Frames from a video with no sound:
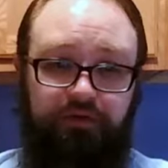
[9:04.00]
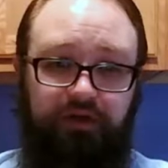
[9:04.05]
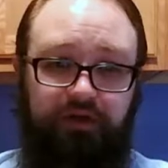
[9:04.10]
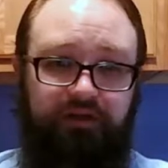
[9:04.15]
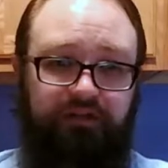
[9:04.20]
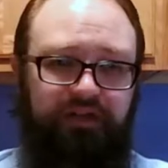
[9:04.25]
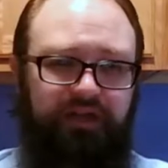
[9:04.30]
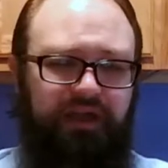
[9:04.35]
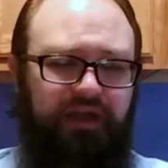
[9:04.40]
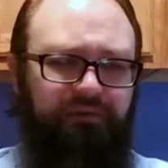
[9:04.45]

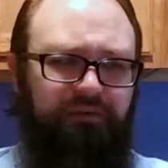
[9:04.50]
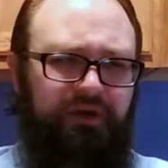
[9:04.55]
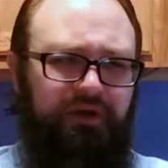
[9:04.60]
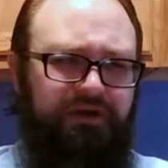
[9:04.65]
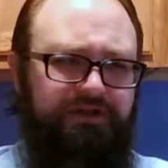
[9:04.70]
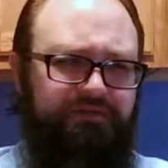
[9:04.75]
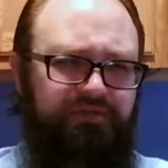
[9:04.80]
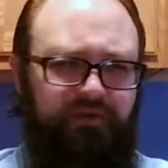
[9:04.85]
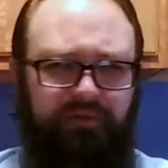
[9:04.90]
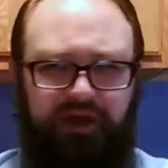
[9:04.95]
and the game
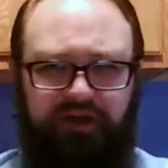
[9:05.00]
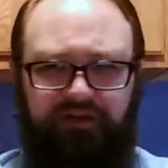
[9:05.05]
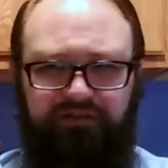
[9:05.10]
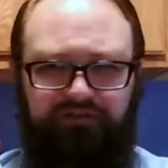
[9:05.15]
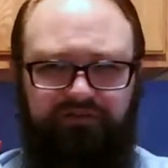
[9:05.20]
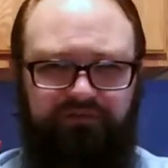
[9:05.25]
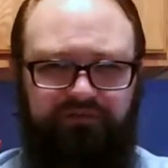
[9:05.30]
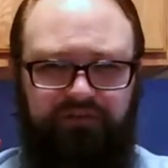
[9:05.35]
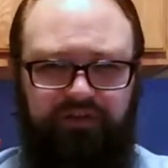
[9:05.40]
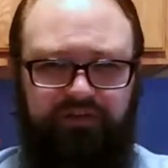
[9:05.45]
goes for
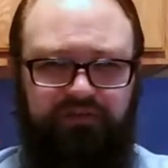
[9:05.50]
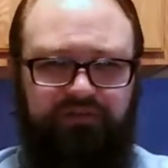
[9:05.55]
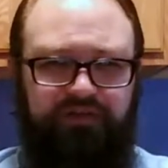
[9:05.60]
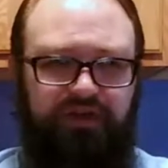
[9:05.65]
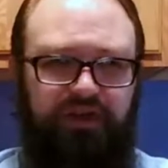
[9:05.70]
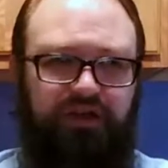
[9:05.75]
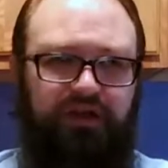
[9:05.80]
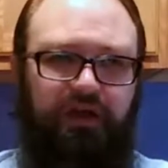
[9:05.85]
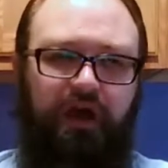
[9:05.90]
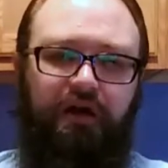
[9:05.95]
about
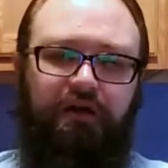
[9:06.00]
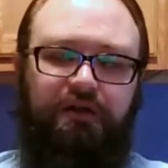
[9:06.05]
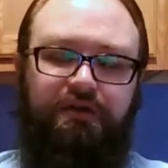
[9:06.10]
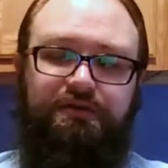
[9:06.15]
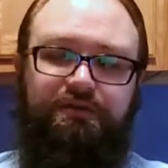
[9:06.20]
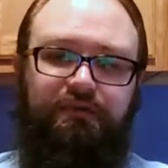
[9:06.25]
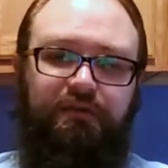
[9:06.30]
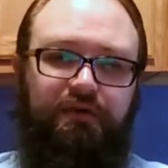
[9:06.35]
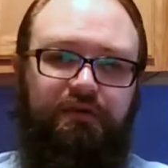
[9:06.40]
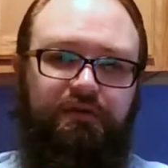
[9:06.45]
$15
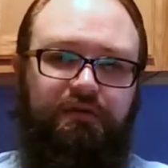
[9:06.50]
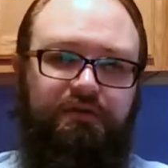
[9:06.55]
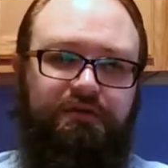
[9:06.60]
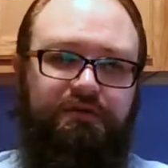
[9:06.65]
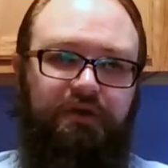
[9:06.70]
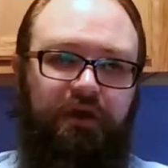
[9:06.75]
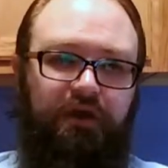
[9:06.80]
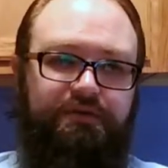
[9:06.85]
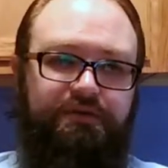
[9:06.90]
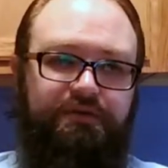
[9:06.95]
for a loose
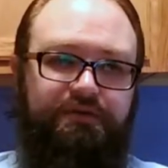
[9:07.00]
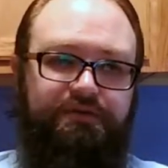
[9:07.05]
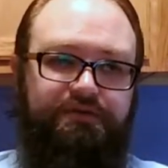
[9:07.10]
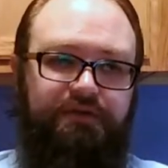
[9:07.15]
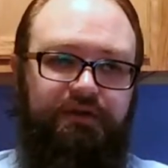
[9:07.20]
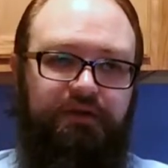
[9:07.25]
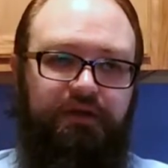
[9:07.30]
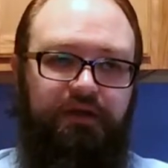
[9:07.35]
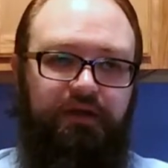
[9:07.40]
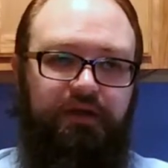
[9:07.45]

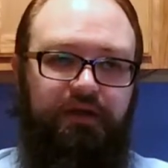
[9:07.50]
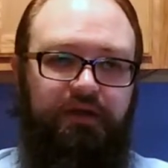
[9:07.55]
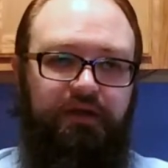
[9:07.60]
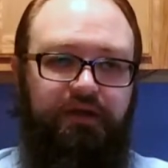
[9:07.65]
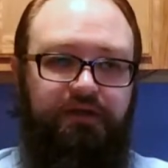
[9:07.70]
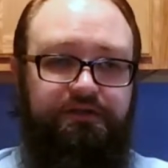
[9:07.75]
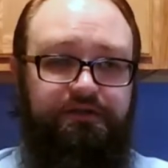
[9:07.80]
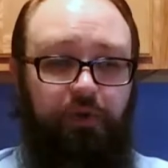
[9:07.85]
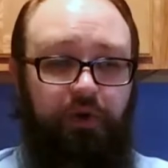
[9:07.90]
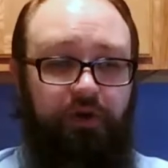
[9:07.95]
cartridge.
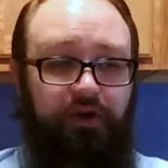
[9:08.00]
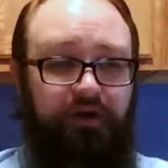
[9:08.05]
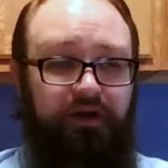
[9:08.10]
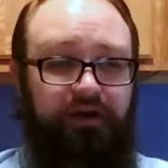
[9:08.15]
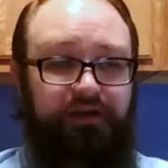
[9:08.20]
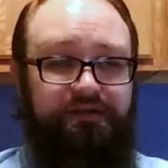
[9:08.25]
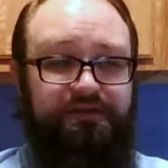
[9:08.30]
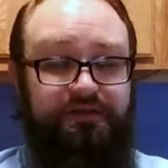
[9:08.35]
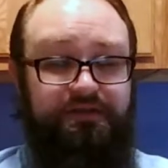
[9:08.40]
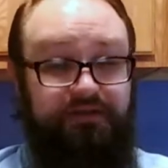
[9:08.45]
Square
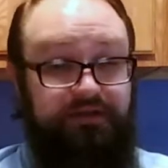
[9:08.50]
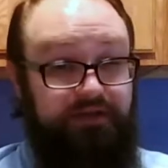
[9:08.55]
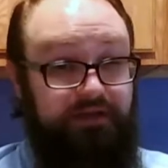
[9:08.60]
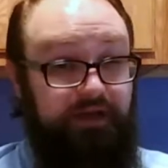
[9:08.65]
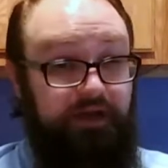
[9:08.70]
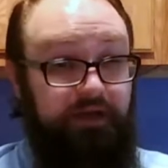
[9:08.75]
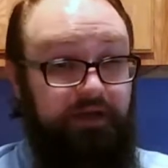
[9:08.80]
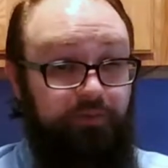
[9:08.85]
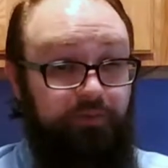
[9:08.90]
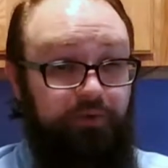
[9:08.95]
Enix
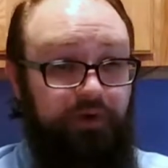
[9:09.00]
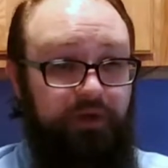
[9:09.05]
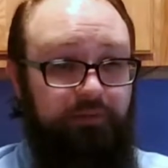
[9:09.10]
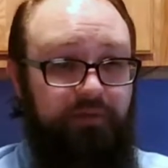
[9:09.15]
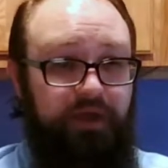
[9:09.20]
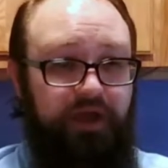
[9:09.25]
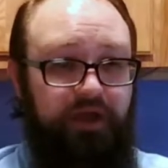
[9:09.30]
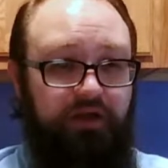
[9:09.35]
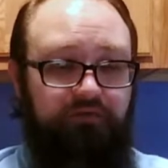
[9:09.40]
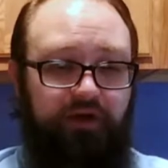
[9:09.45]
did
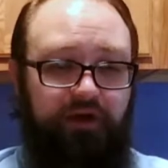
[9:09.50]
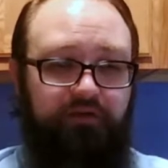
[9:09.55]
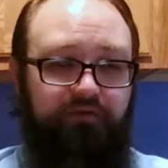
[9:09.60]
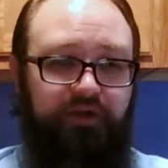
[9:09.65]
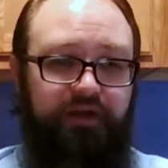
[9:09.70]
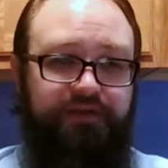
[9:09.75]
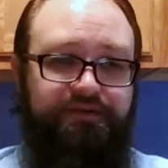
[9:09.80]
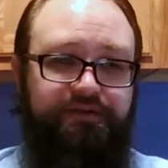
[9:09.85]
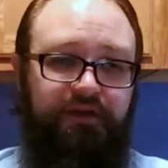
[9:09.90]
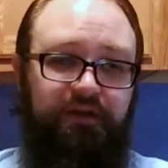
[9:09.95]
remake Final
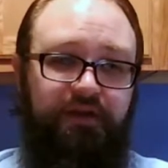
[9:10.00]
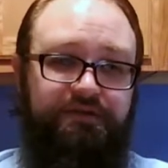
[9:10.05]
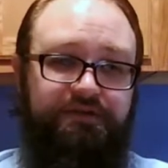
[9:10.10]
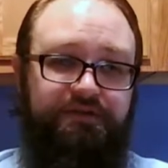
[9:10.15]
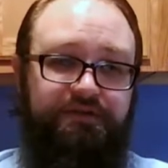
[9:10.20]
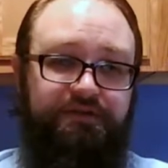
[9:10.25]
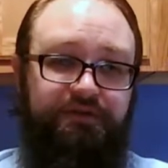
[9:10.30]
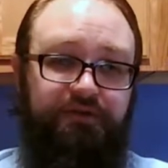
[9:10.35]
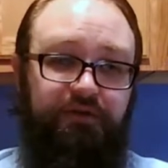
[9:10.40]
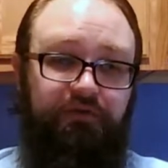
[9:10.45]
Fantasy
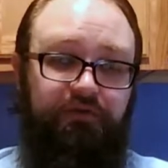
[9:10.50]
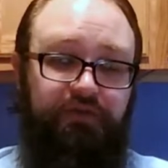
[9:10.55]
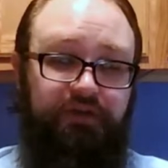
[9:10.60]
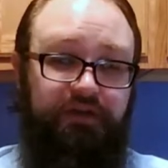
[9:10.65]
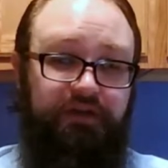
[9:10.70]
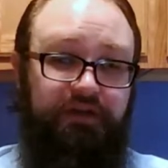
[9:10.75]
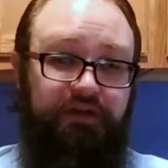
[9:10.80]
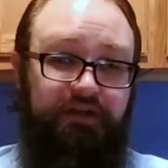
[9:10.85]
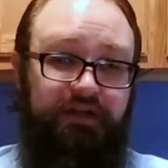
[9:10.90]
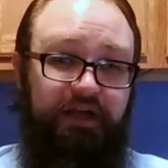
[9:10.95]
Legend 2 for
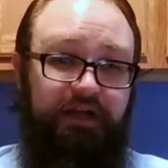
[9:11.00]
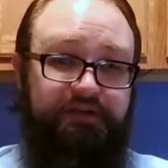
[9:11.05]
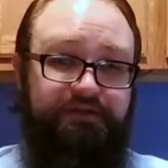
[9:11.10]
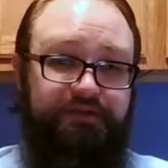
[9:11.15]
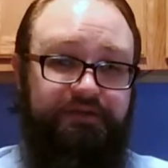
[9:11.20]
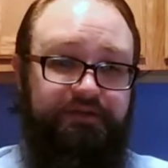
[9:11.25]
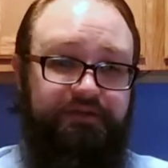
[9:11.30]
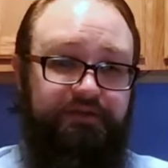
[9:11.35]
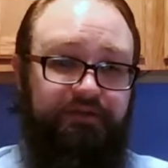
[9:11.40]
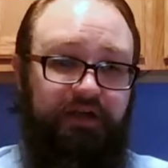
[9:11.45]
the
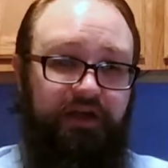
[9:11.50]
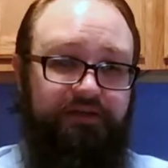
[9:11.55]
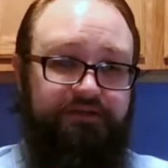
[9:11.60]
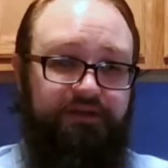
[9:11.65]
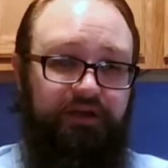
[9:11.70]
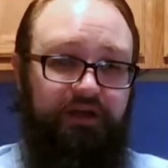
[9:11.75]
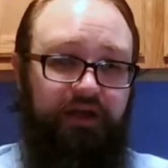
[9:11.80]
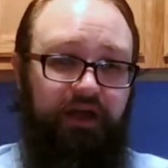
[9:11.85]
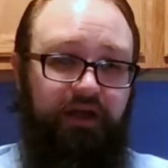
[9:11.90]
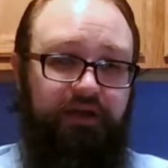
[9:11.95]
DS in
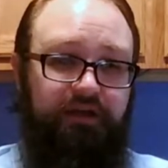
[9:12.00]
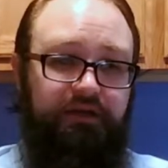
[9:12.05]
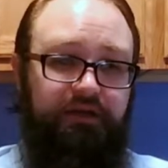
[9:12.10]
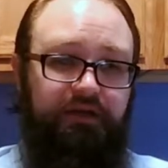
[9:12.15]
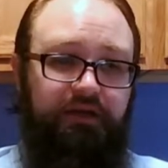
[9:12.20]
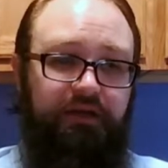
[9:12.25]
2009,